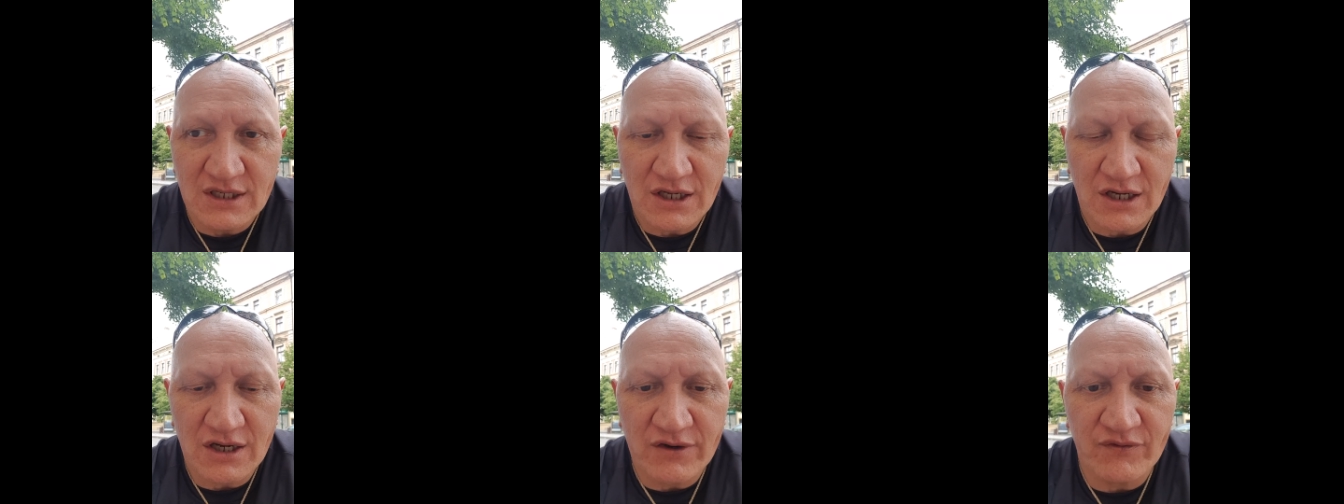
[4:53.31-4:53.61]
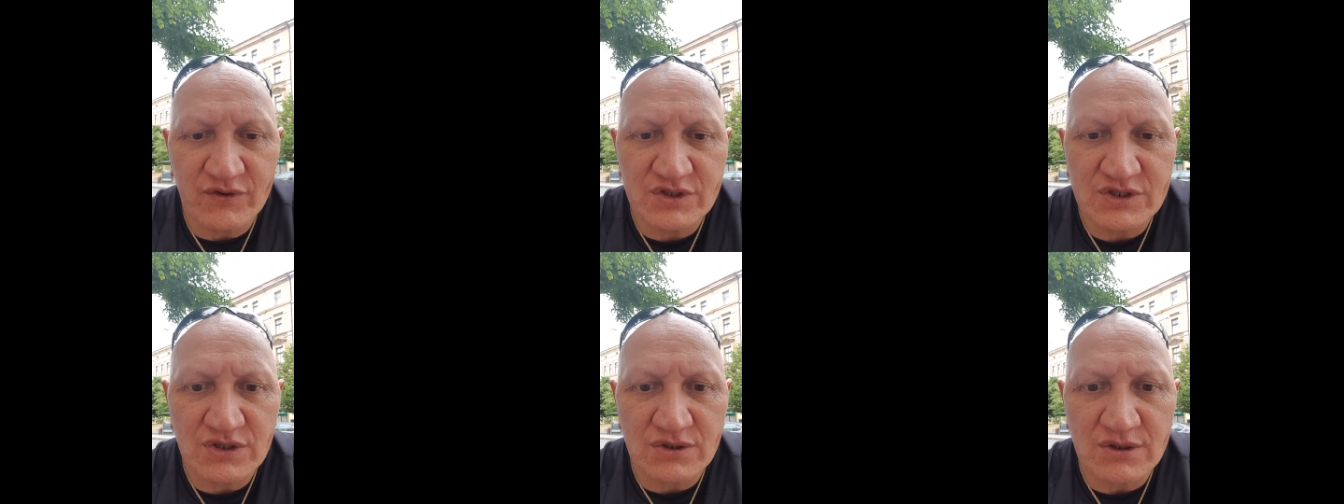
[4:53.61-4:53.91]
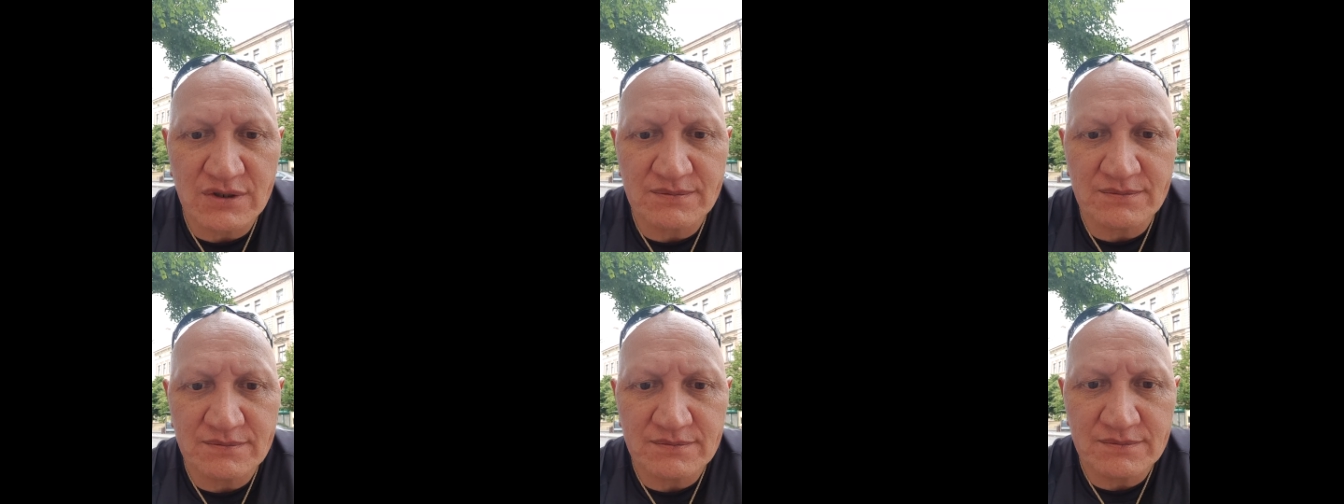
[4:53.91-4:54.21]
over
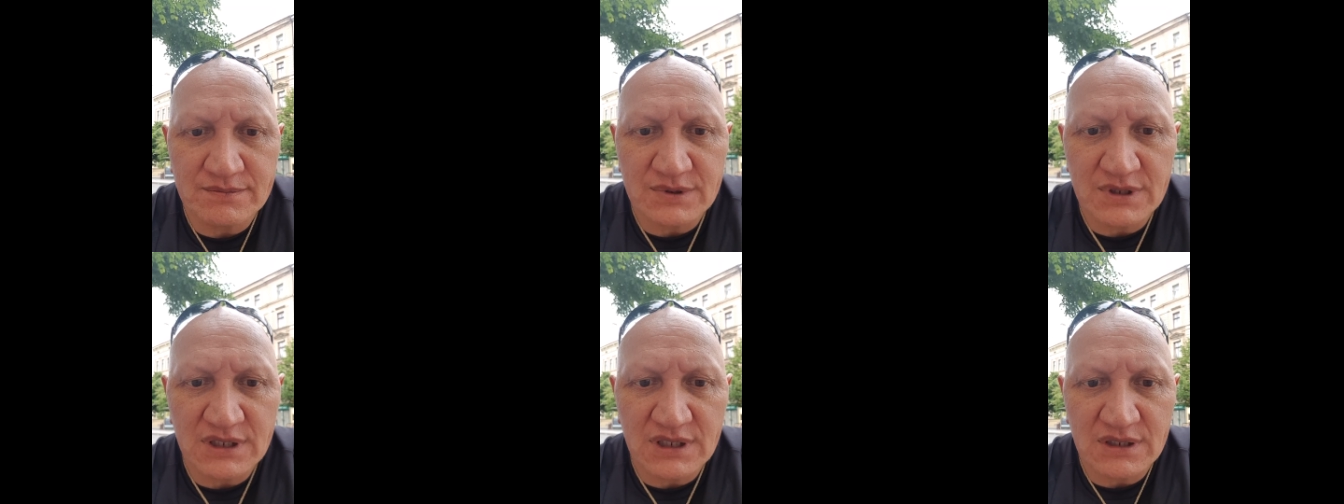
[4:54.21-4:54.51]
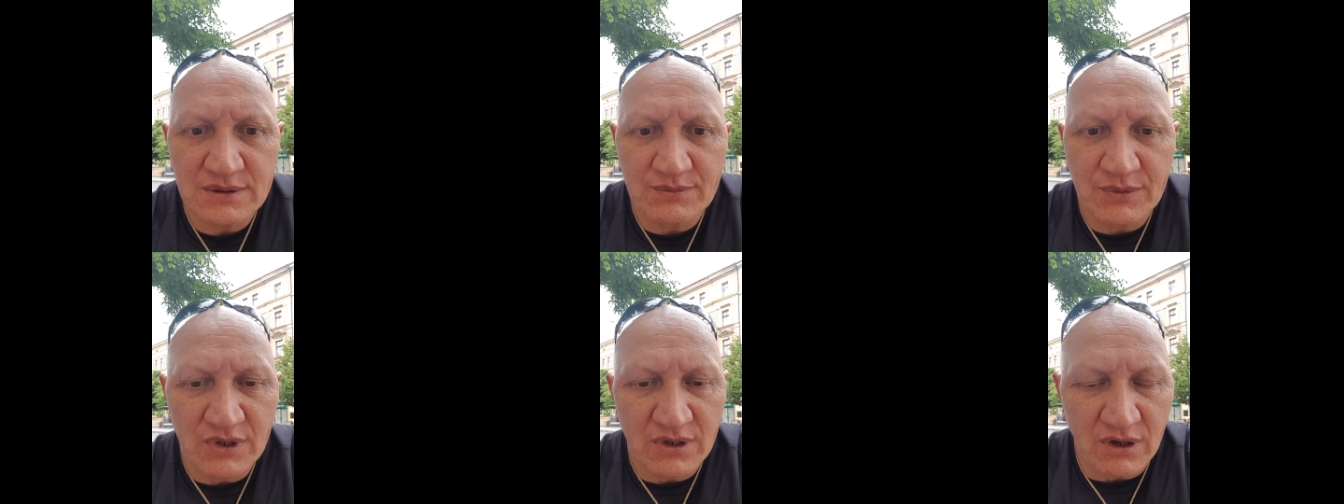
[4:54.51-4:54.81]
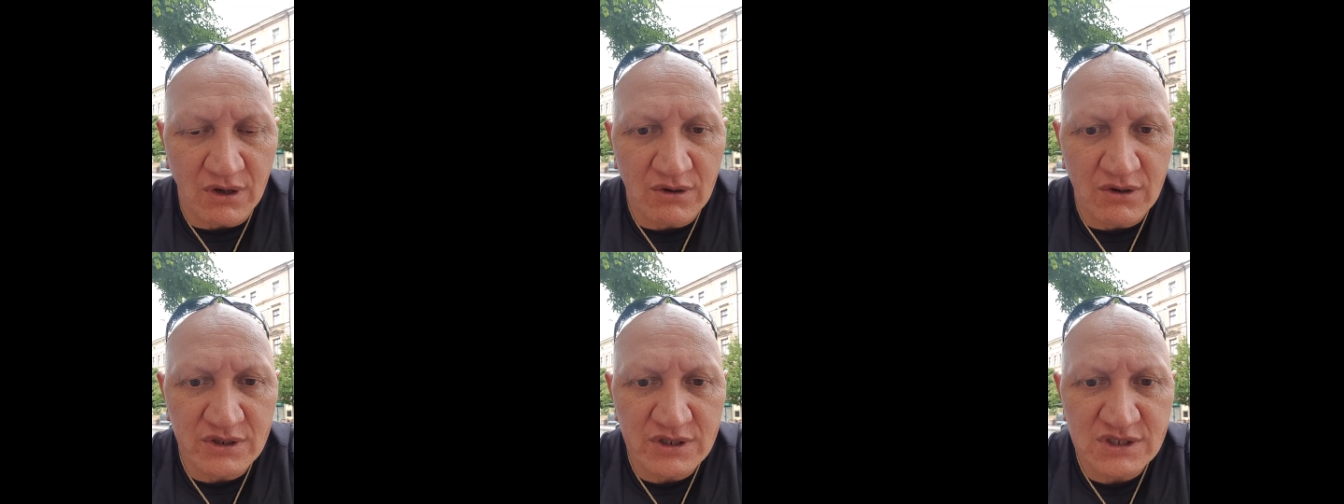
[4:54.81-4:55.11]
time the, my
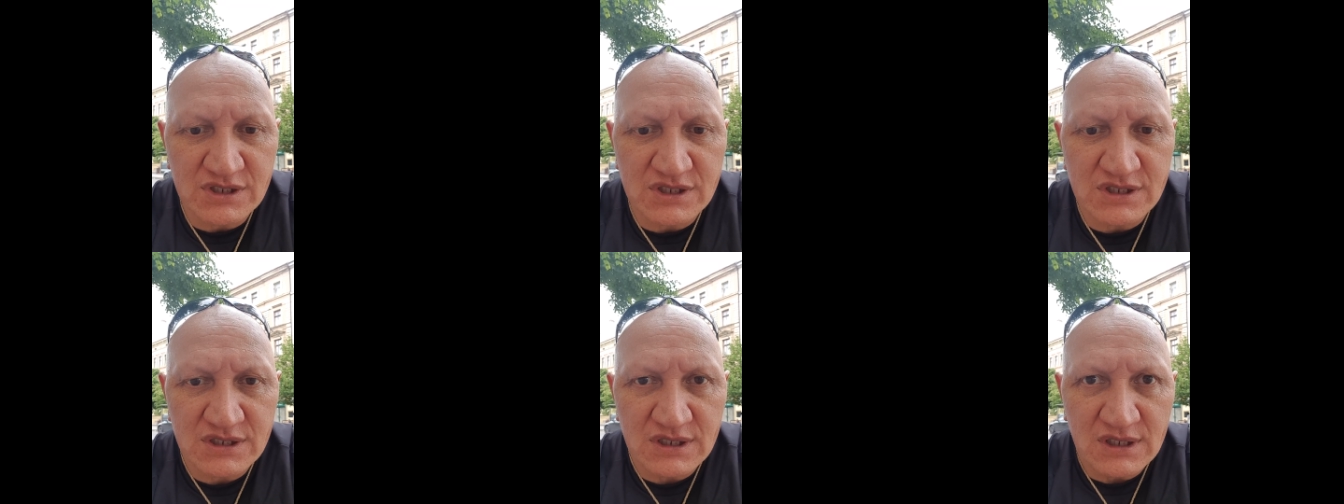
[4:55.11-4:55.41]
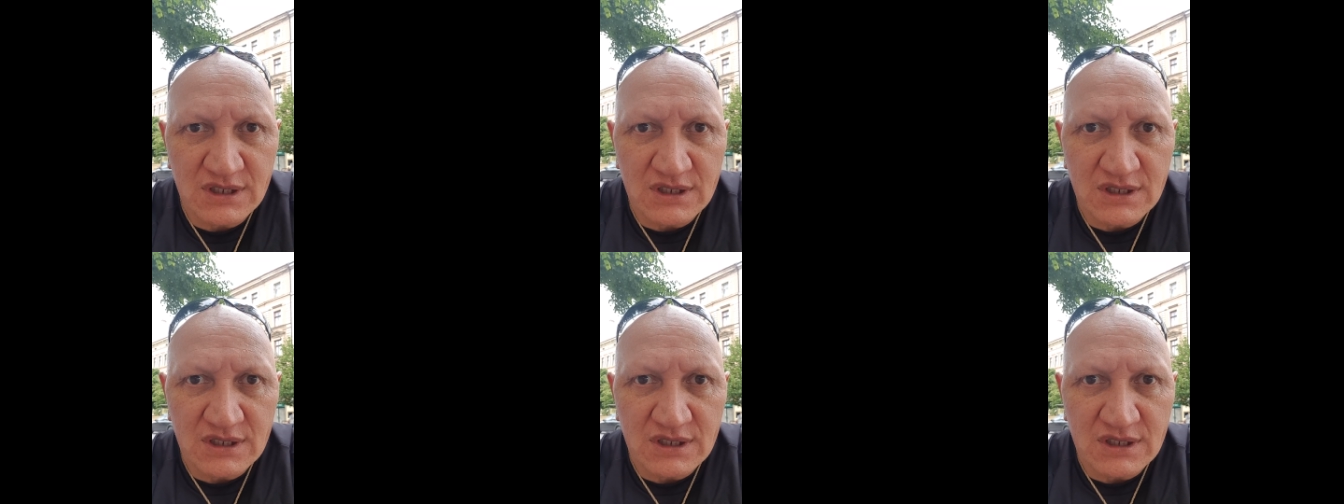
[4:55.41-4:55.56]
eyes